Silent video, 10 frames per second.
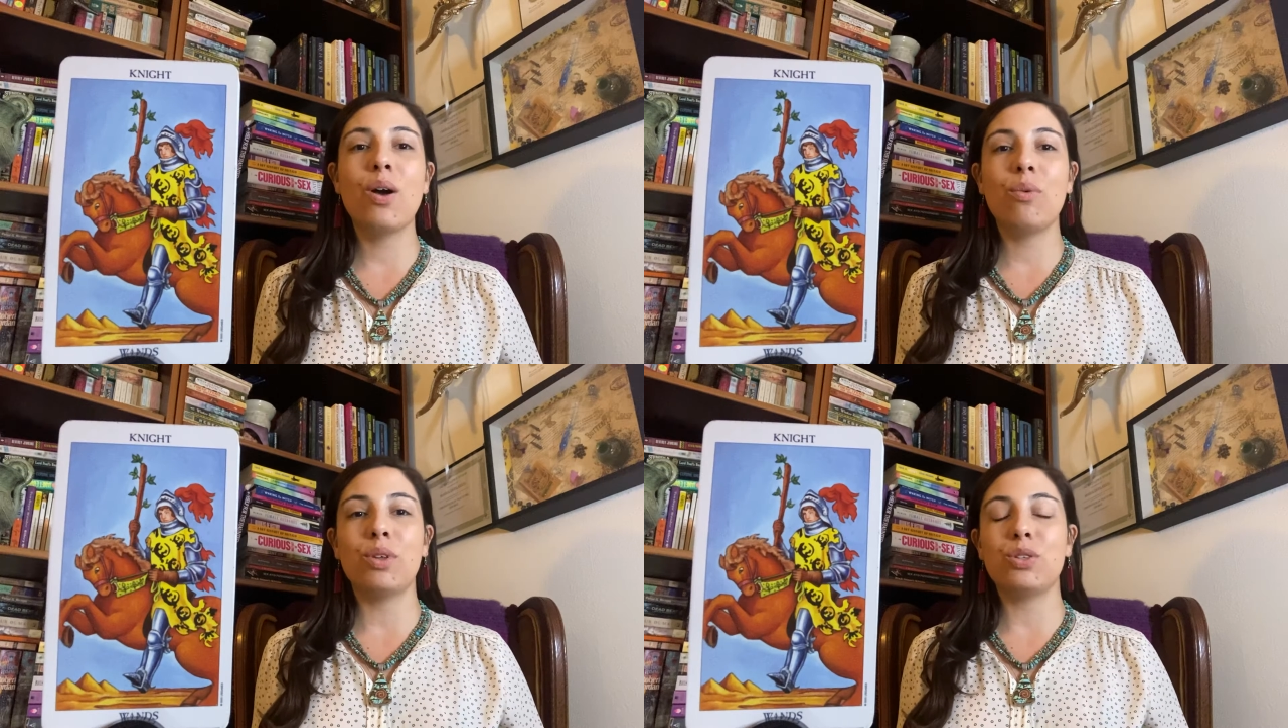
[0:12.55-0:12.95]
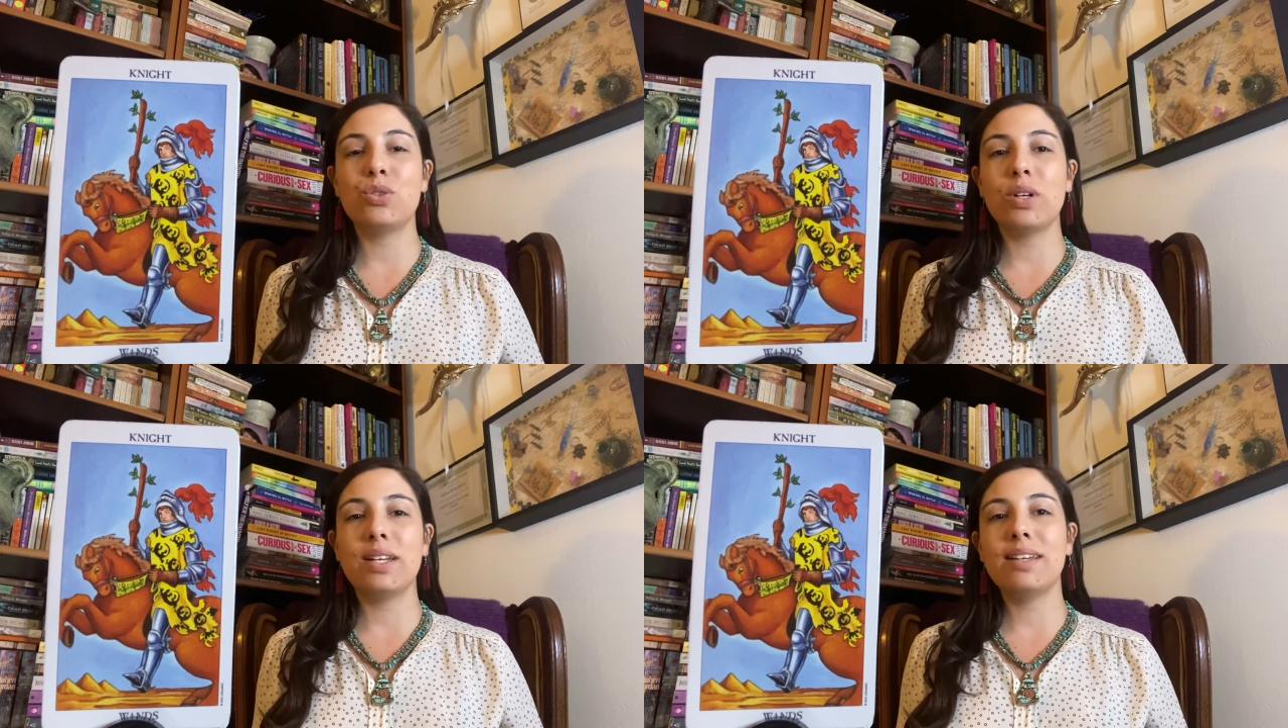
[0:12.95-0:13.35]
with
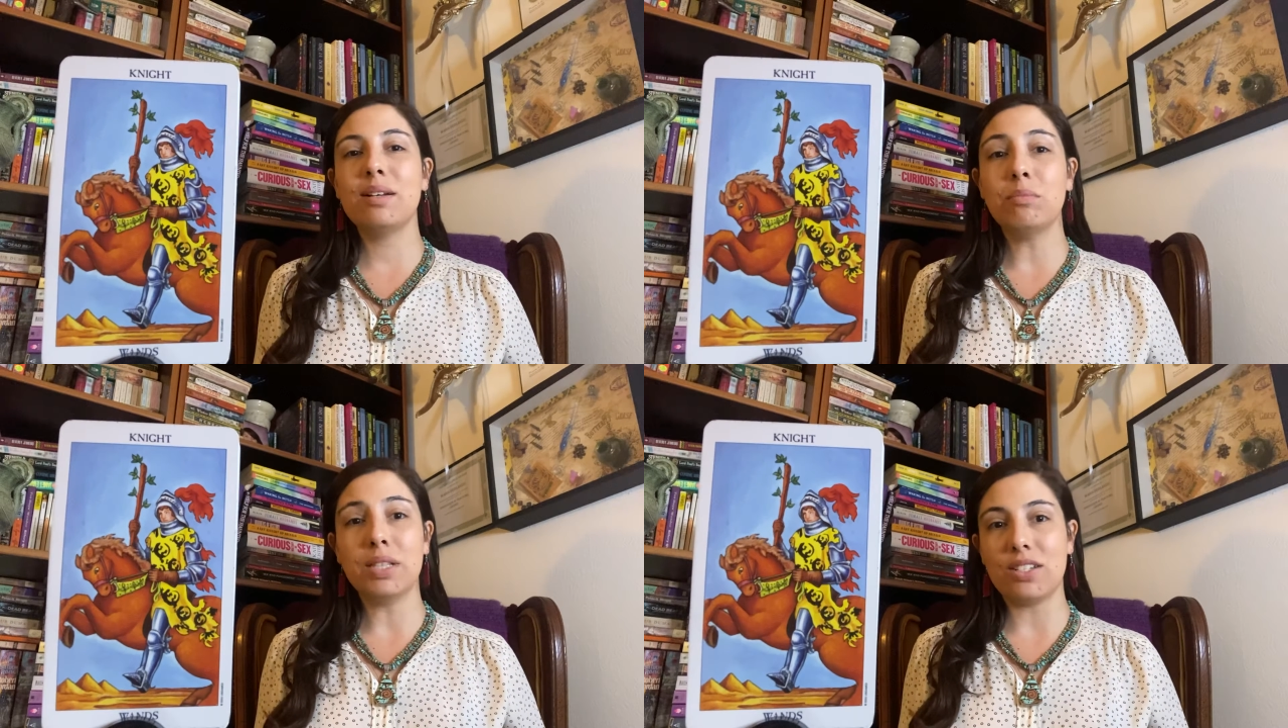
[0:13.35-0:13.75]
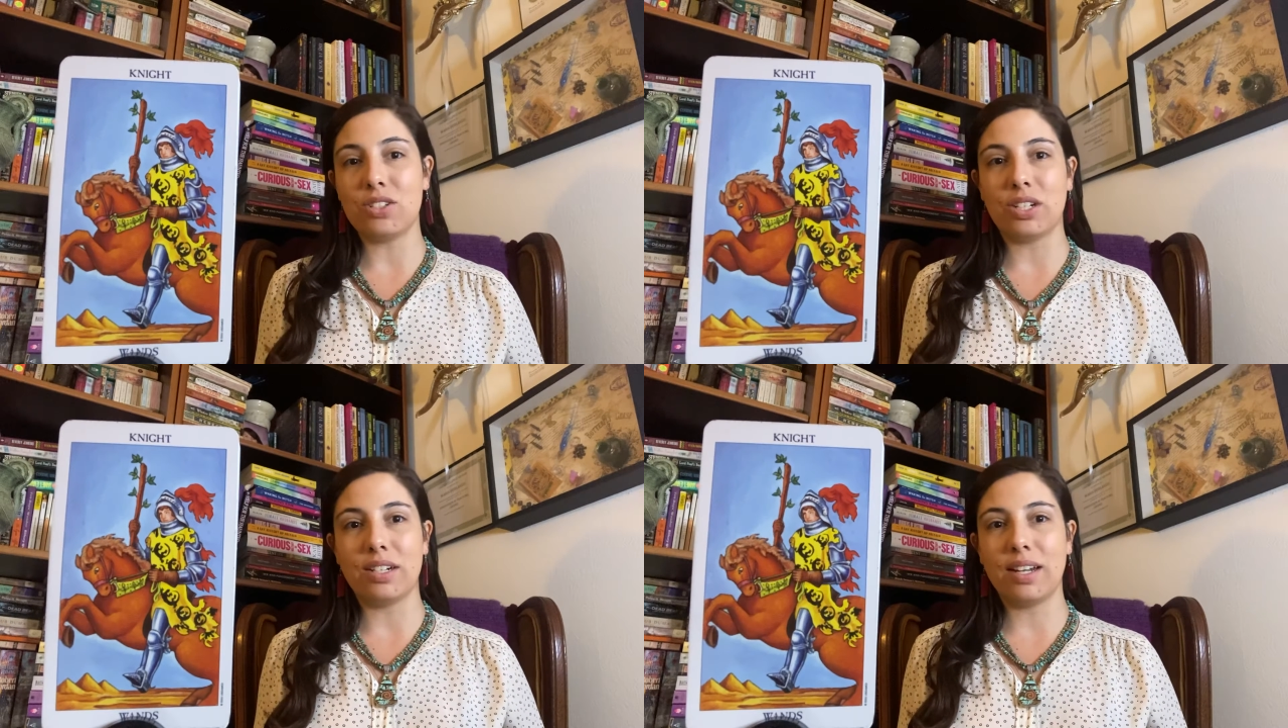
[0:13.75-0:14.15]
joy,
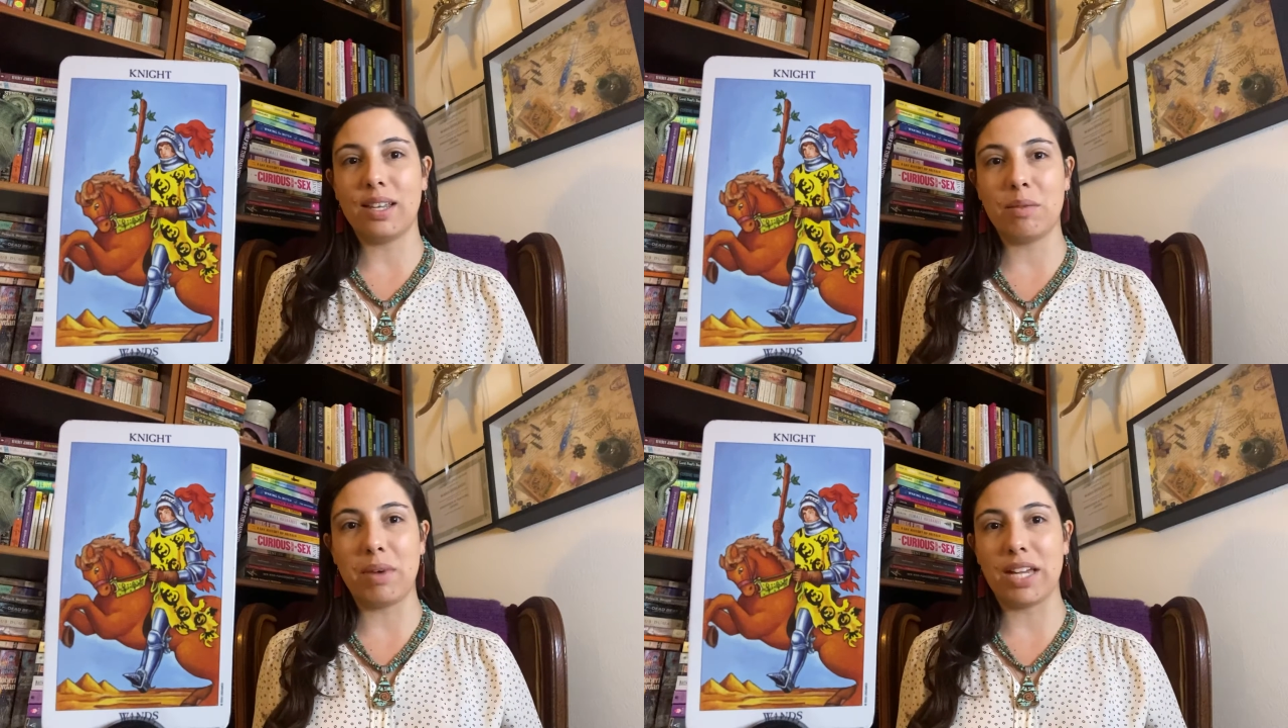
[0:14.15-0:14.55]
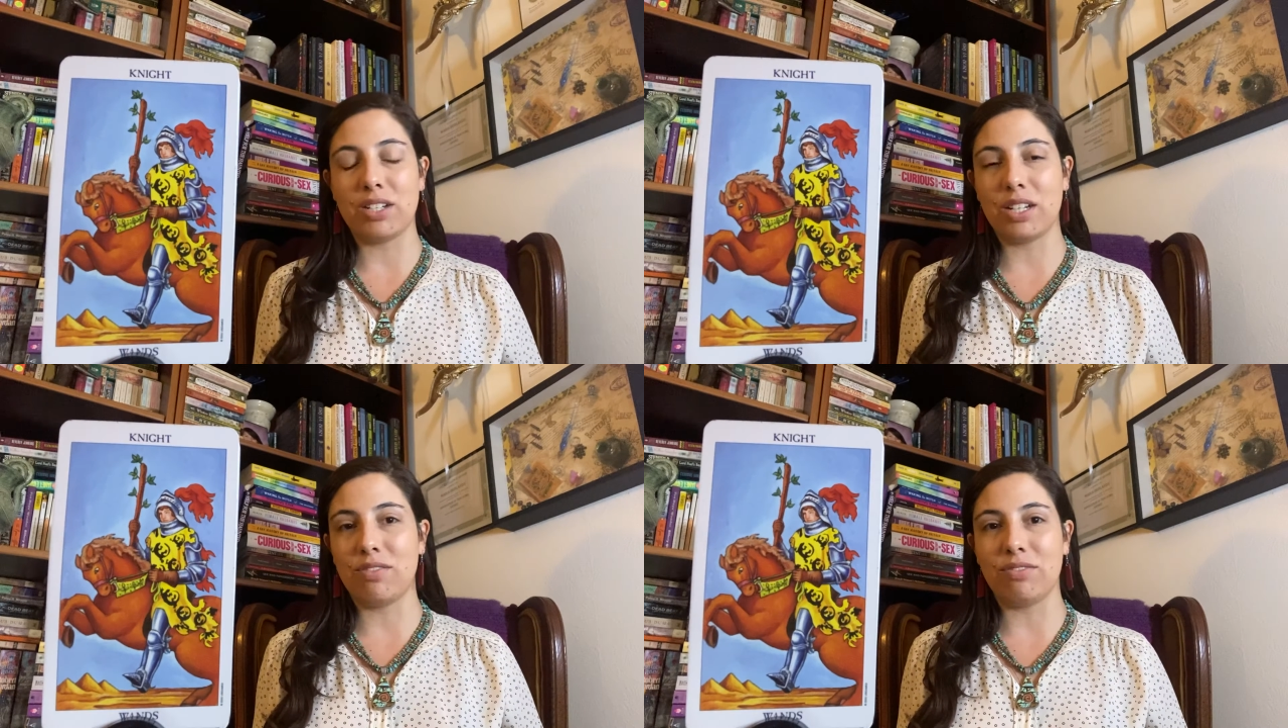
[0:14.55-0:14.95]
pleasure, and the
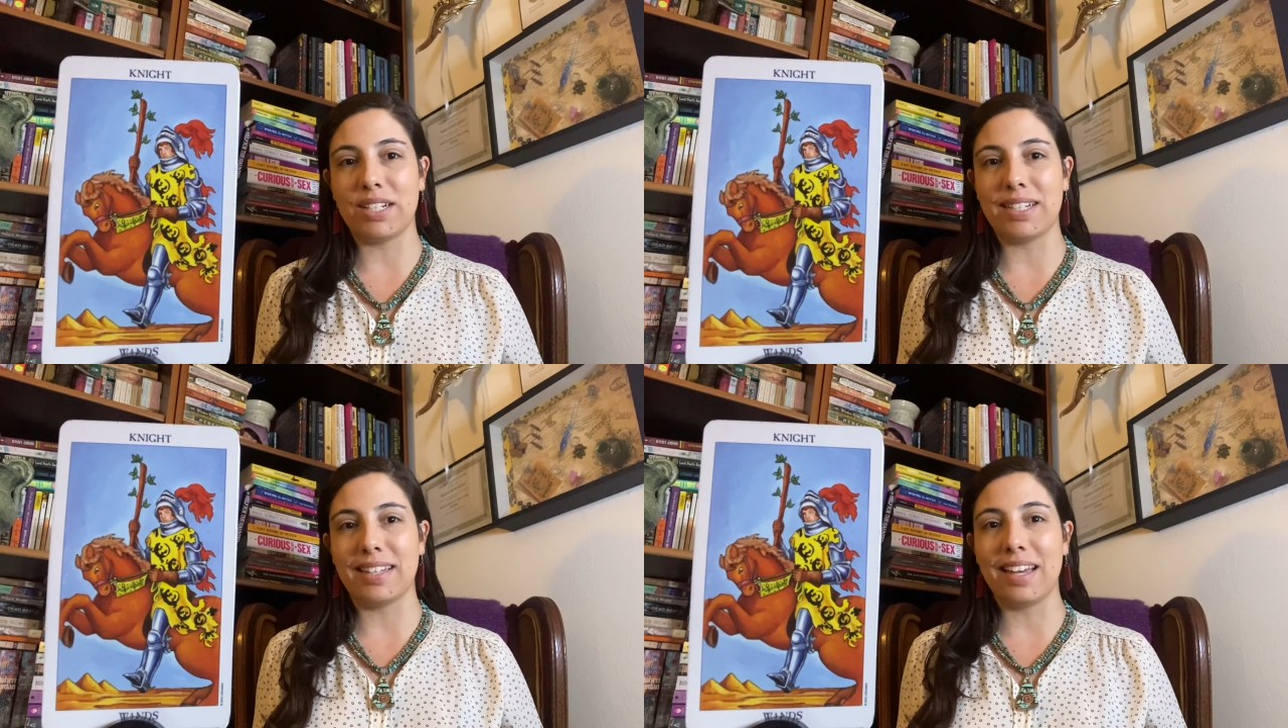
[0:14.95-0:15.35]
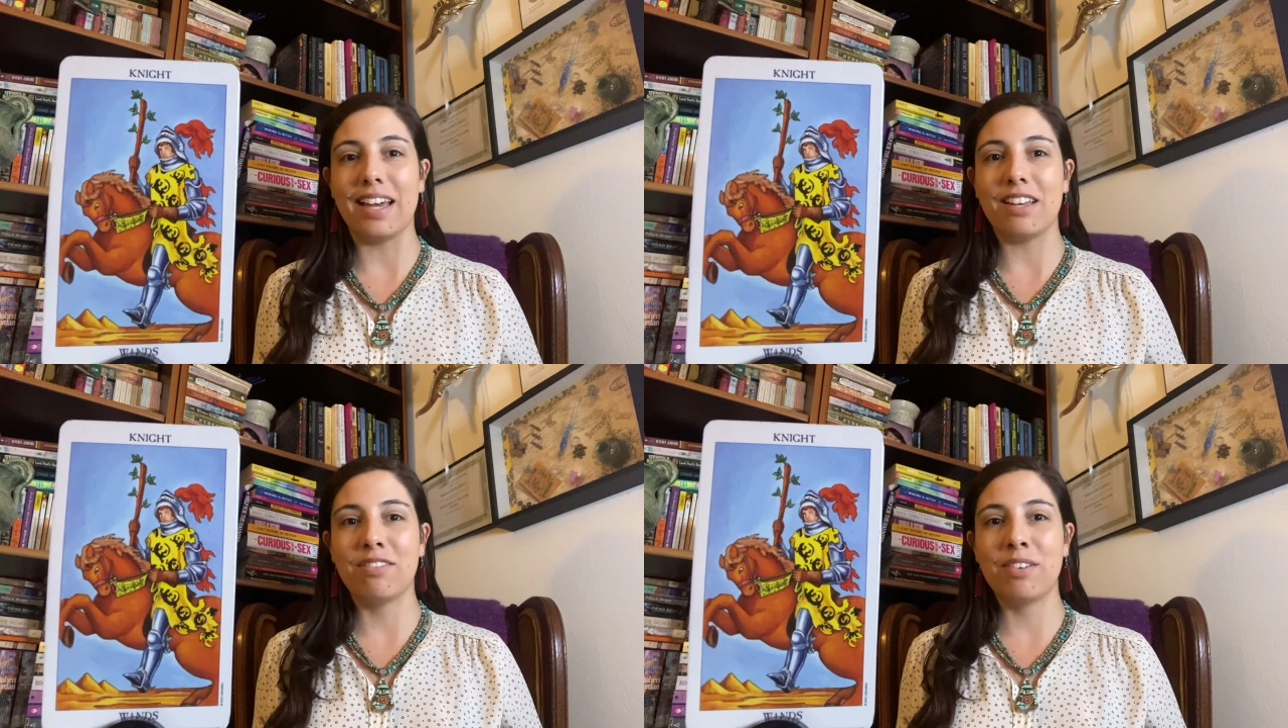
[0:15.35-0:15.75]
magic of everyday
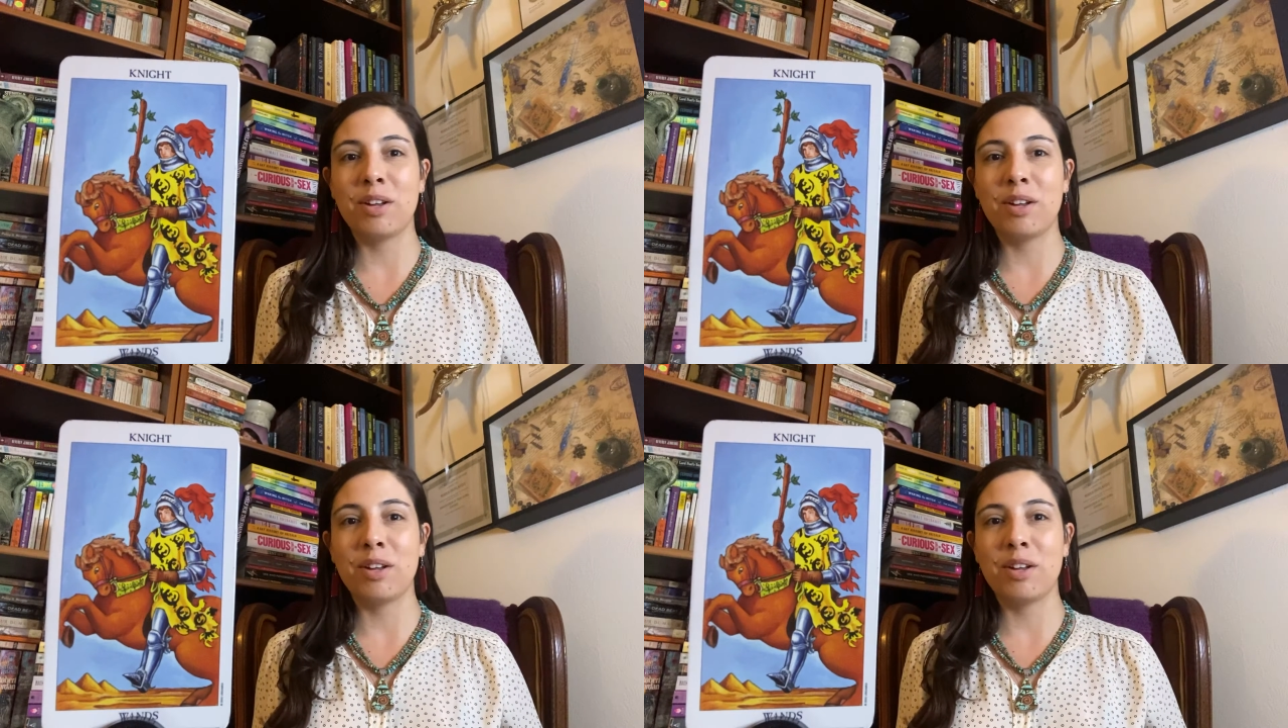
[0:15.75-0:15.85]
life.